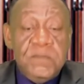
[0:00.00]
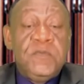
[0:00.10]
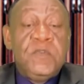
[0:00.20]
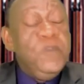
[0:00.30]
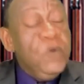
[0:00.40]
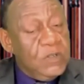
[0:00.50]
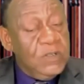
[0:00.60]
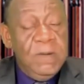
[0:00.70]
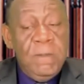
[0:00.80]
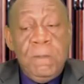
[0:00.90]
for food.
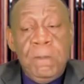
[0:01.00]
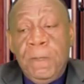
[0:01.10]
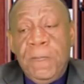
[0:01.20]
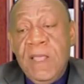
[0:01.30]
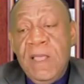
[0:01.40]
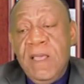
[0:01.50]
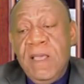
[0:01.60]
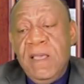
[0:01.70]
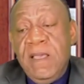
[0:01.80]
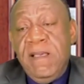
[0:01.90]

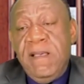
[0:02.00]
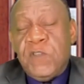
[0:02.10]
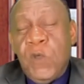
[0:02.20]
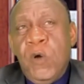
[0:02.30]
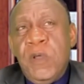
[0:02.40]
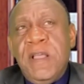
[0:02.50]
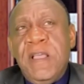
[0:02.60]
So